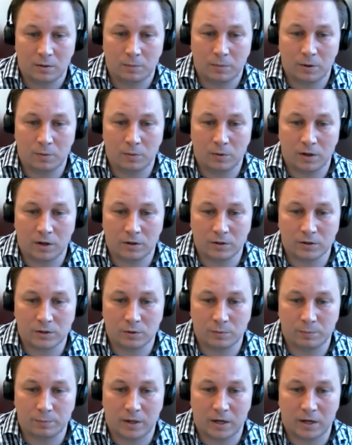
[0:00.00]
But we
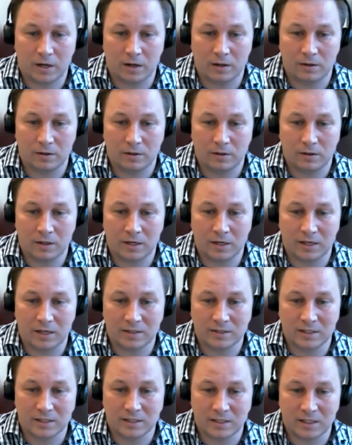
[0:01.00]
also bought an
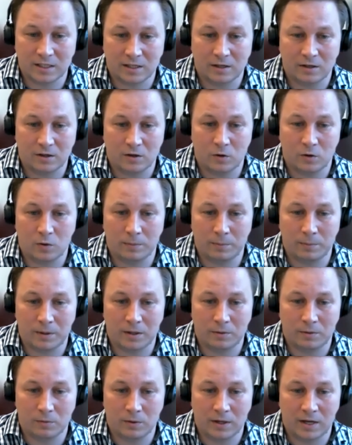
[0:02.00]
existing
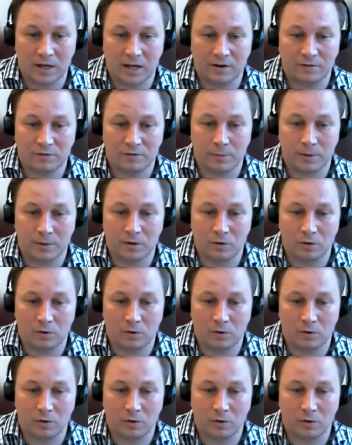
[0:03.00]
equipment we had from an